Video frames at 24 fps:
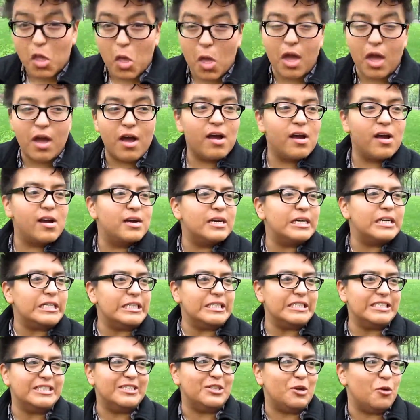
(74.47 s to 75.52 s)

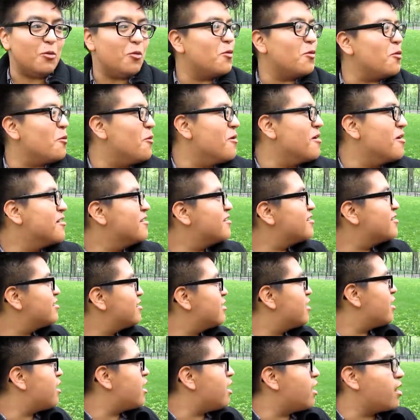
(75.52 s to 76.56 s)
I don't
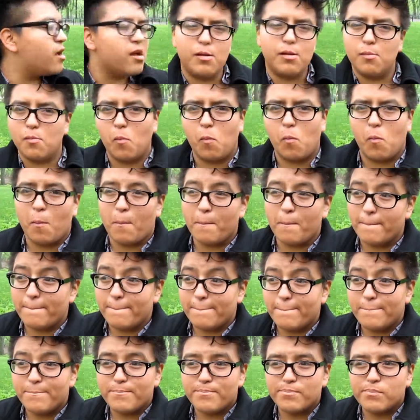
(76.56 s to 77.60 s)
know,
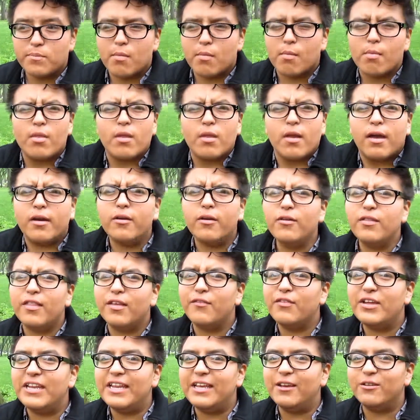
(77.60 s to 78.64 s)

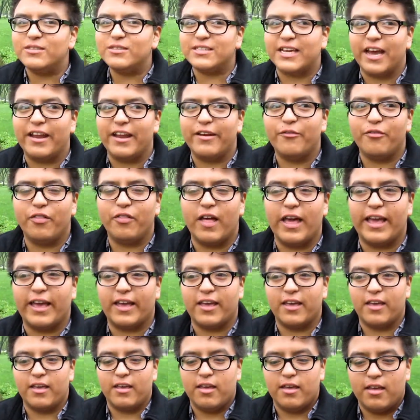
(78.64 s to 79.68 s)
living here is kind of like,
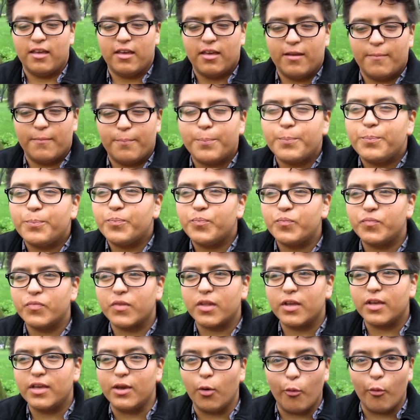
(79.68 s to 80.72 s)

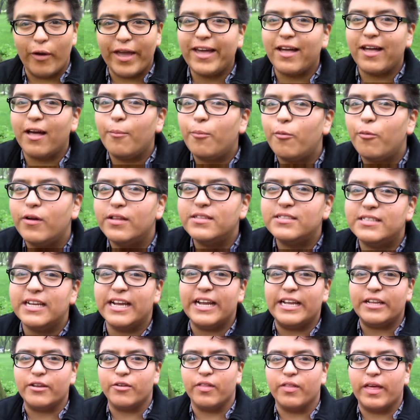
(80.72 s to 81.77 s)
you wake up one day
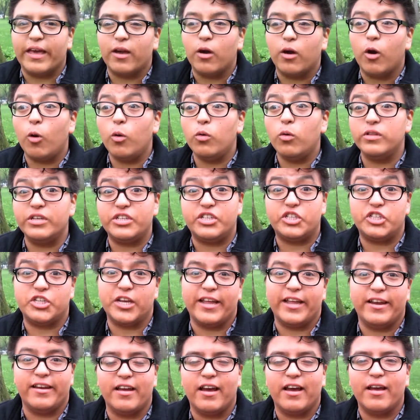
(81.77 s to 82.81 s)
and you're like, holy
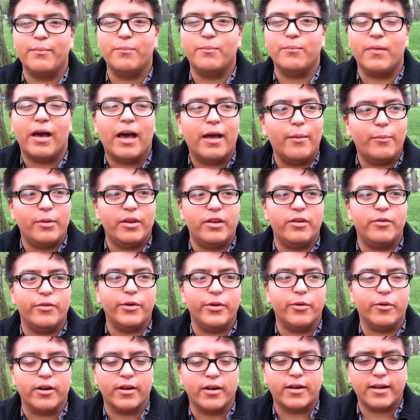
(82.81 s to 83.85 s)
shit, I'm in New
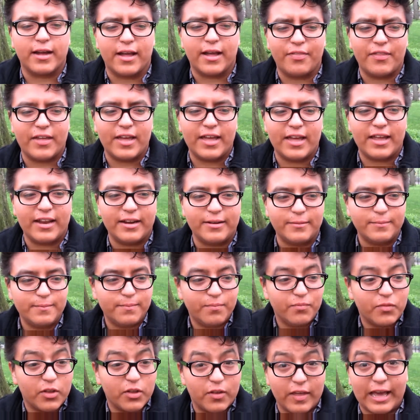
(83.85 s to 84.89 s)
York. And then,
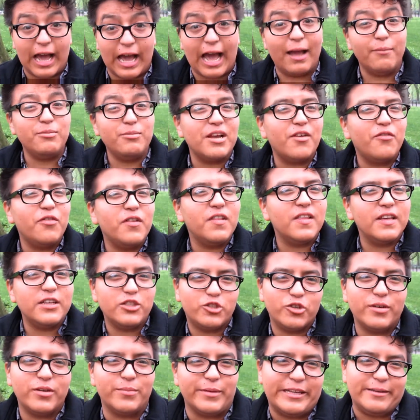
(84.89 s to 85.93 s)
like, I'm definitely
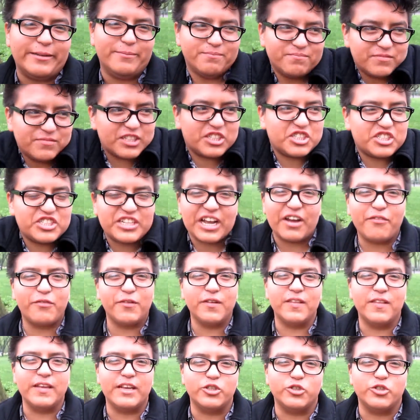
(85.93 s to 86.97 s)
dreaming. This is
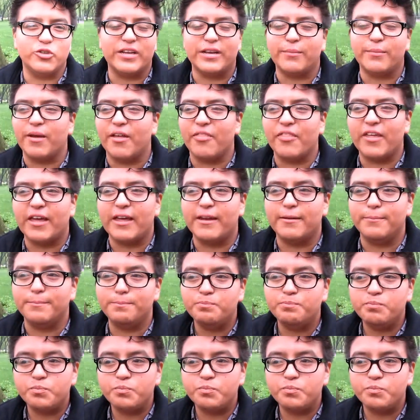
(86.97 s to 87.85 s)
definitely a dream. And then